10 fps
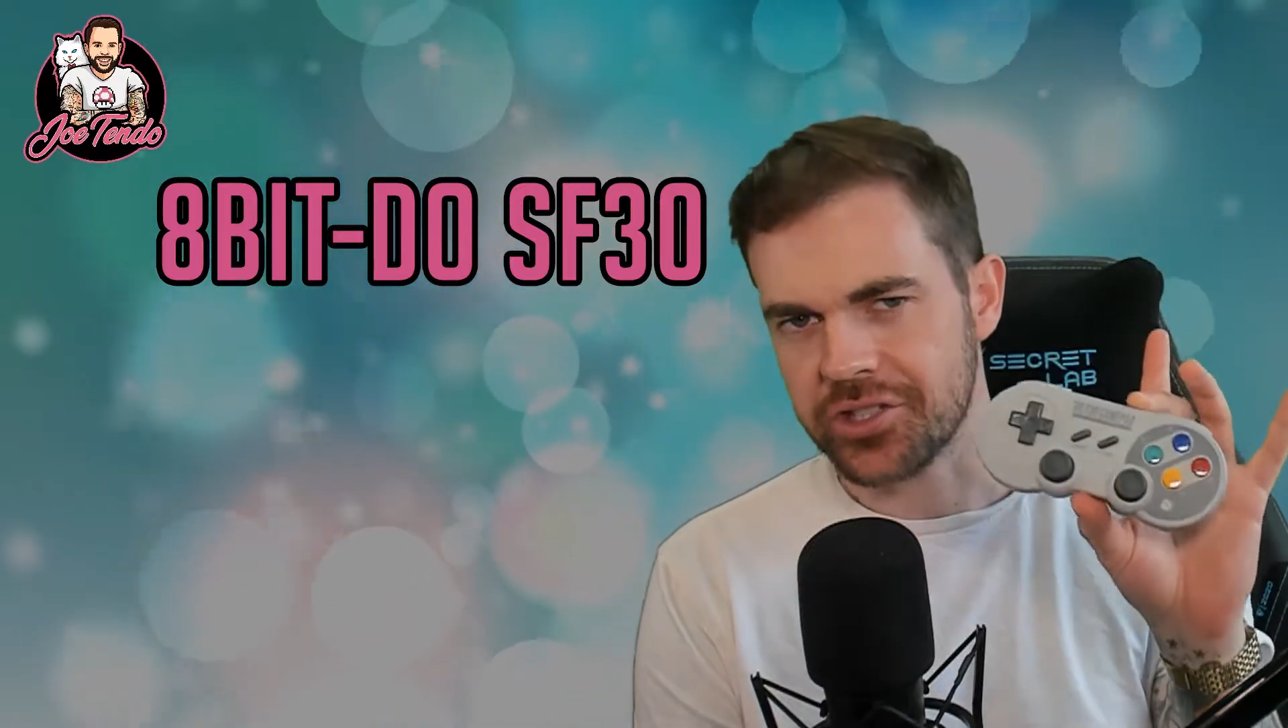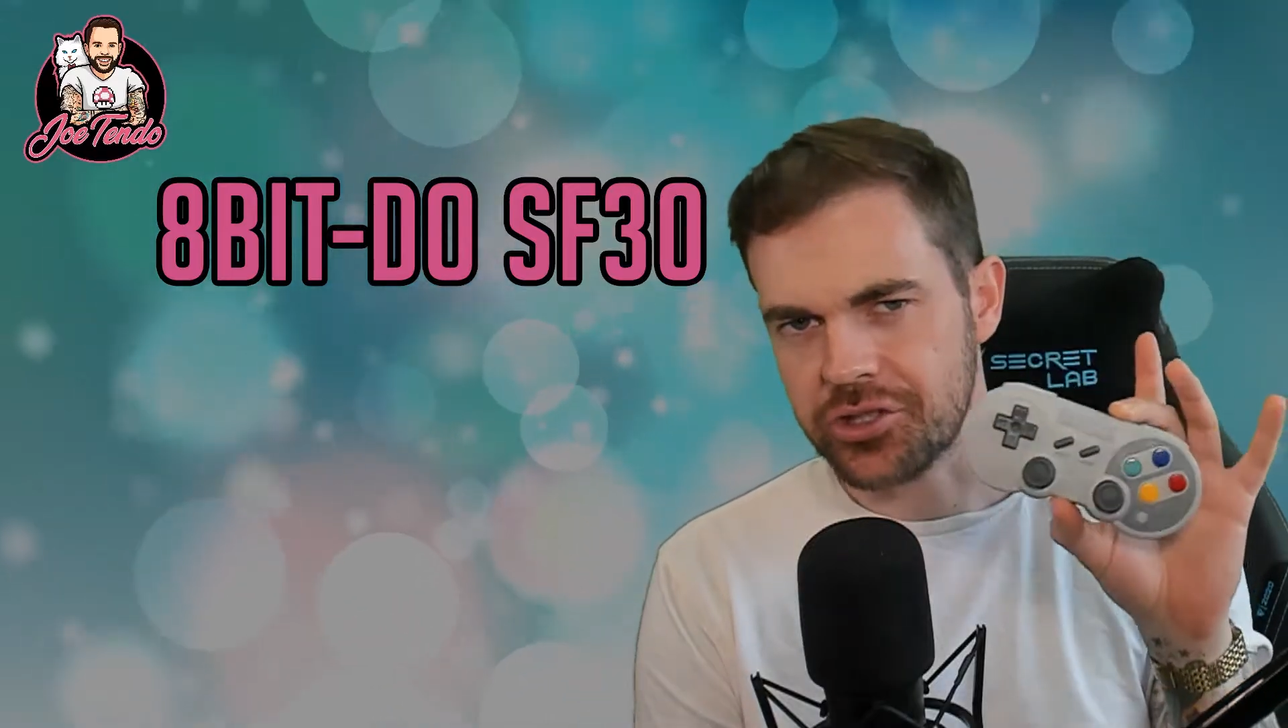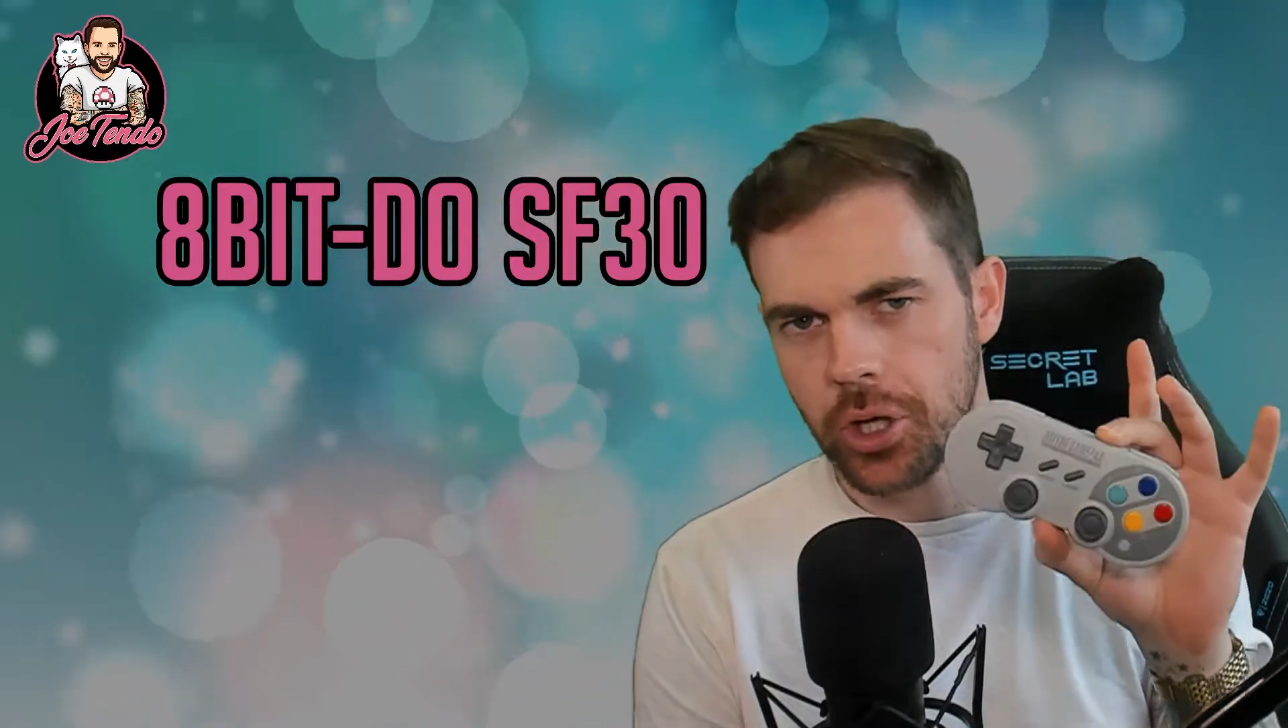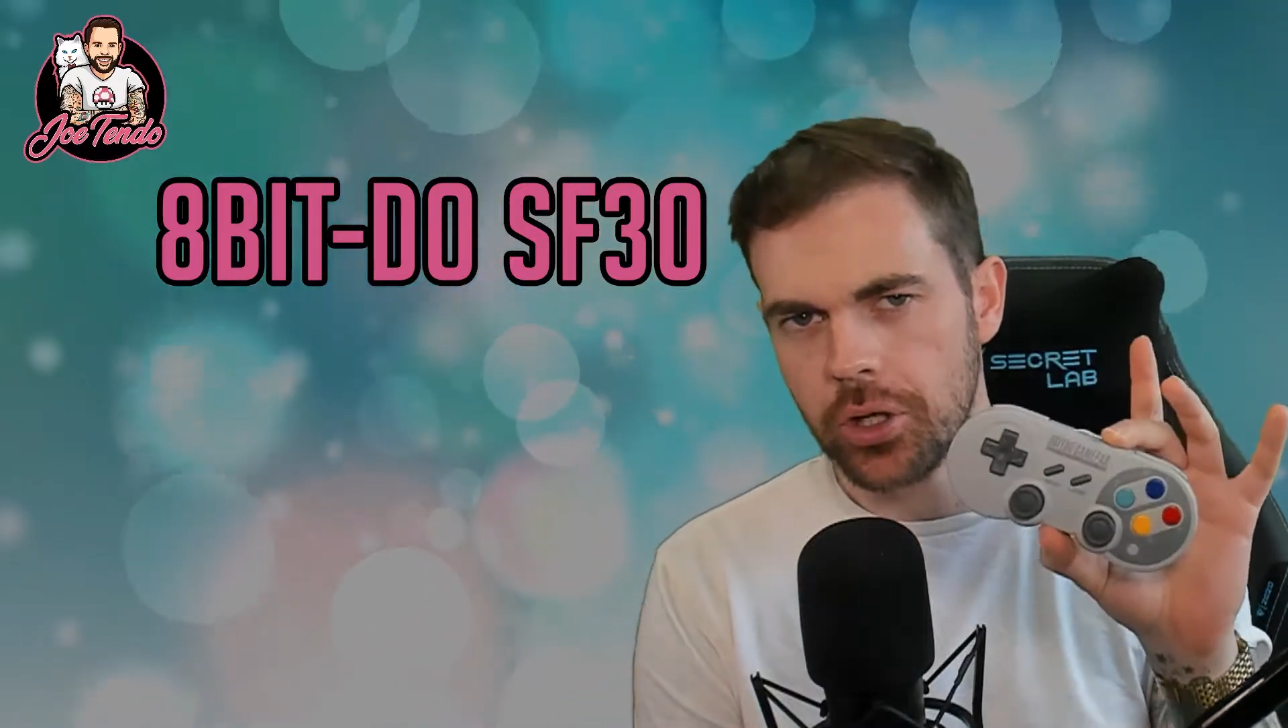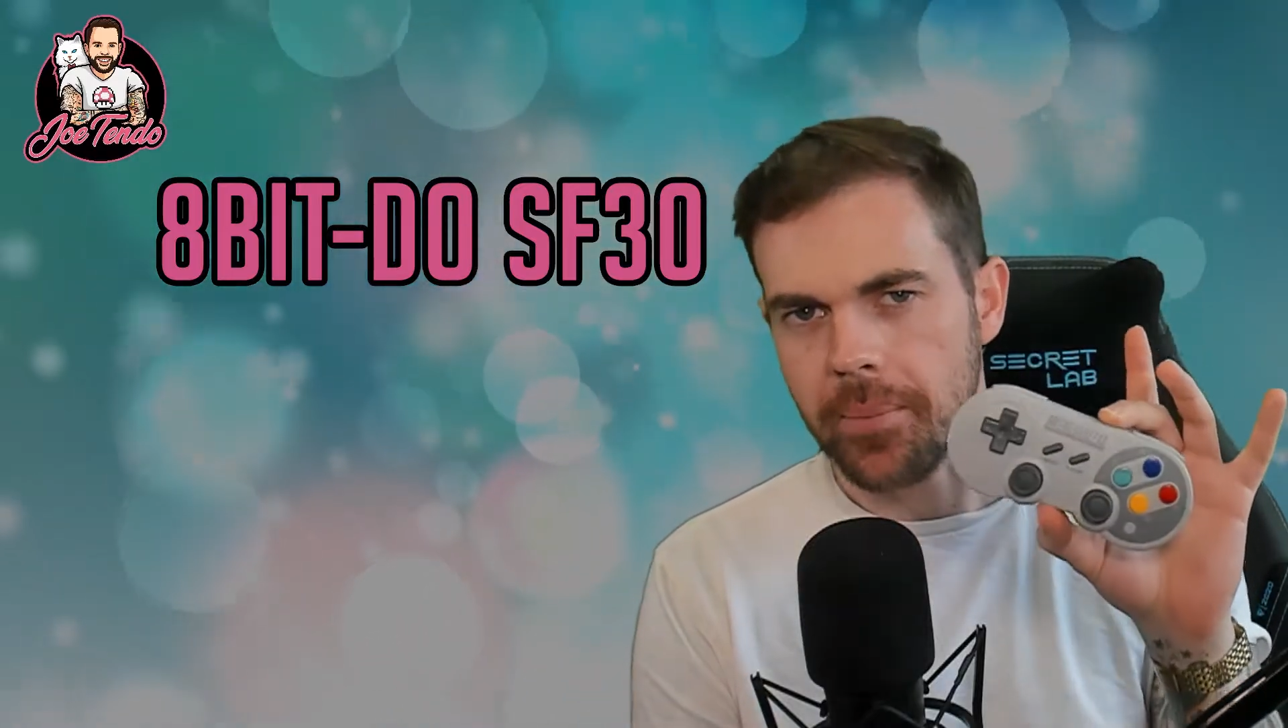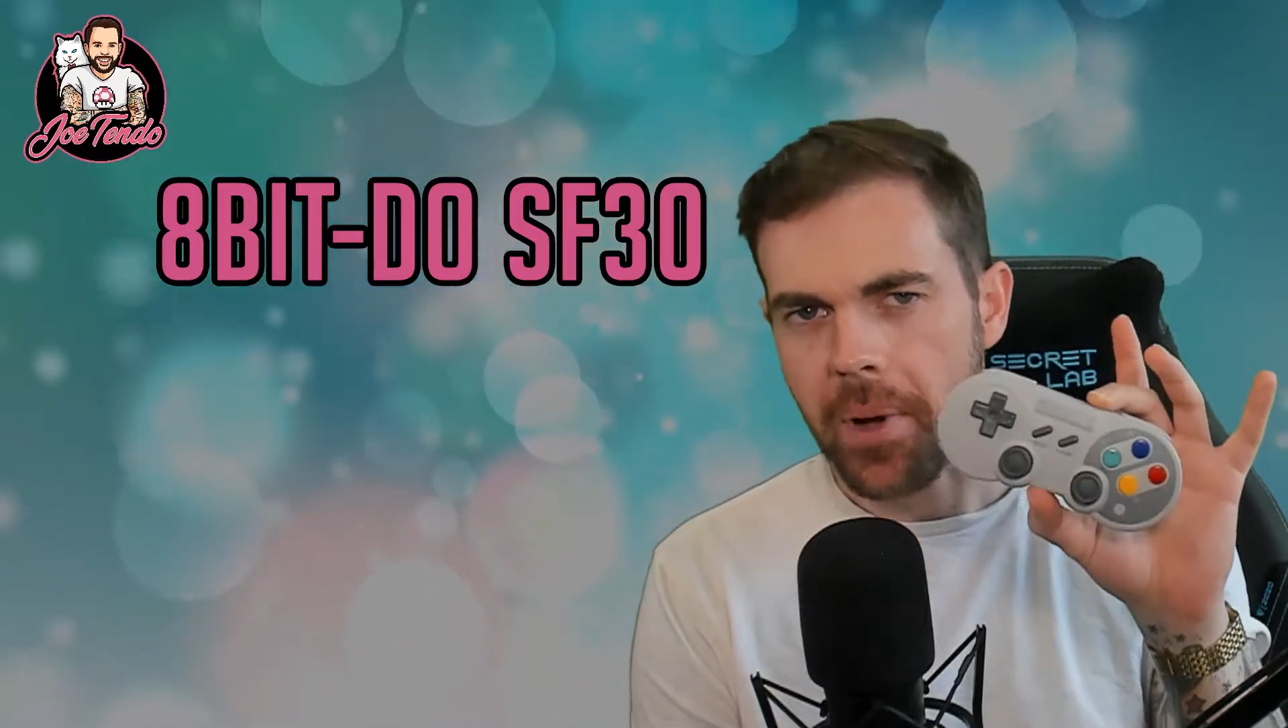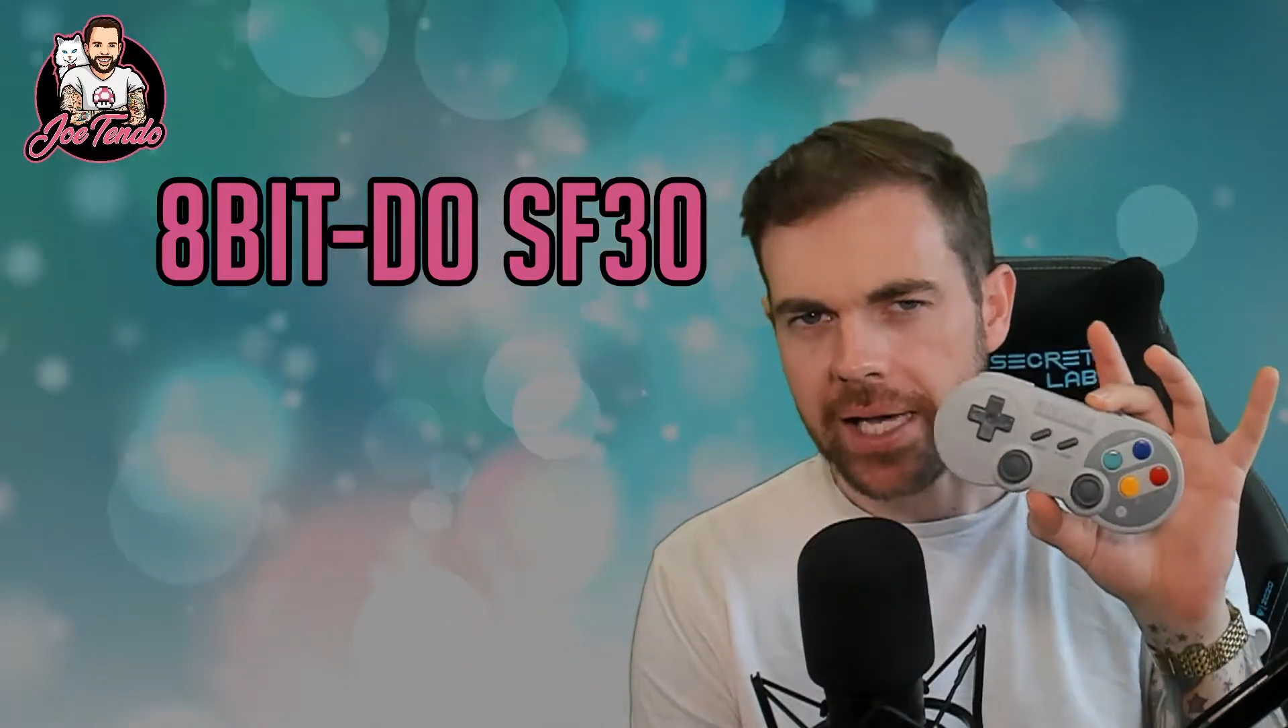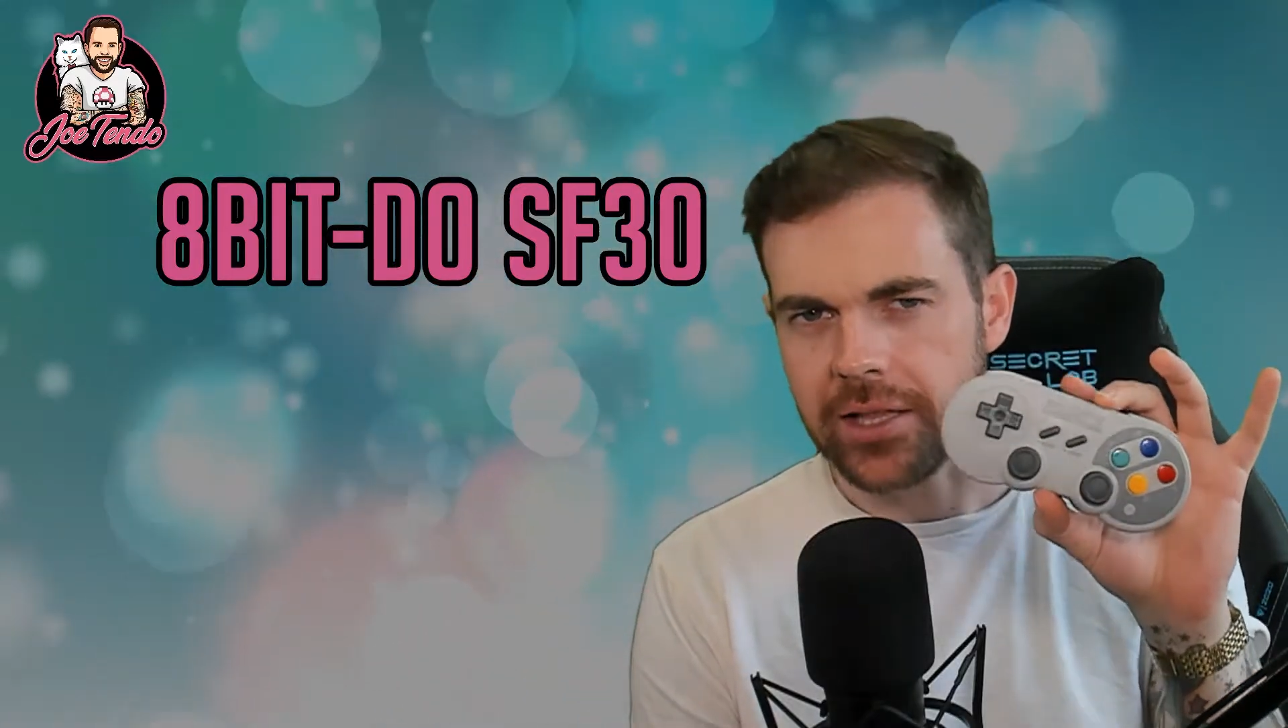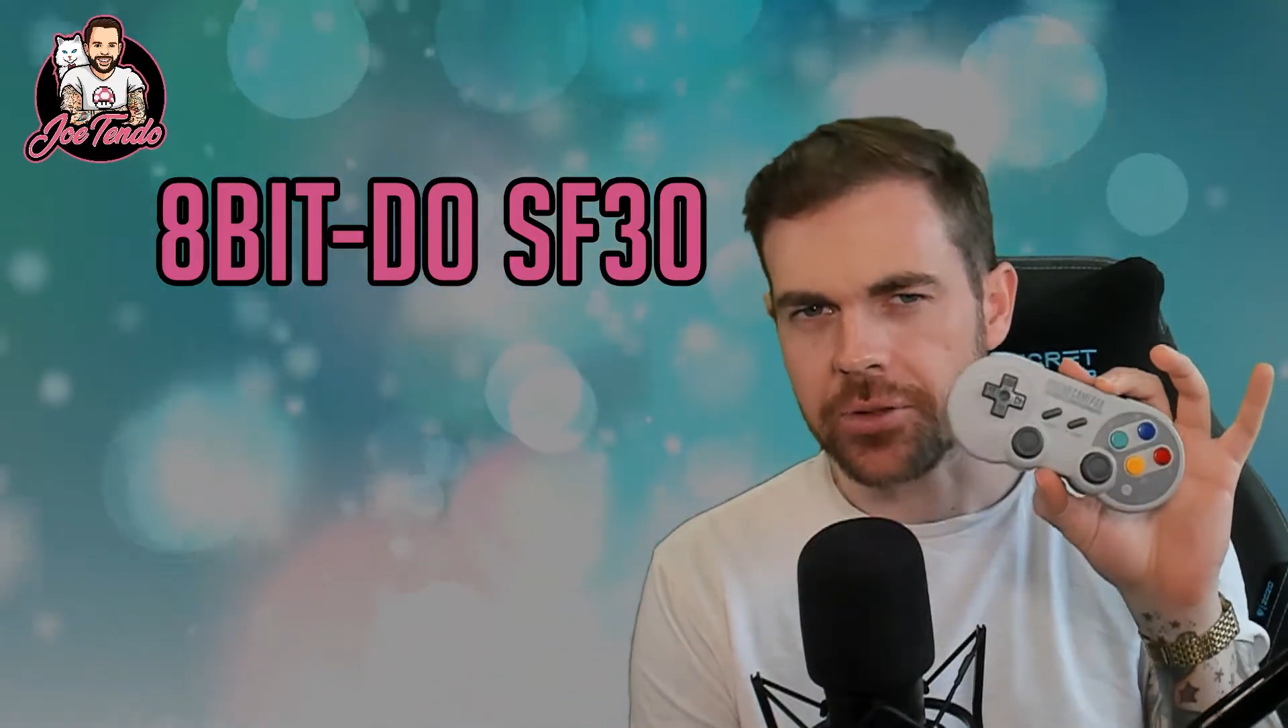controller might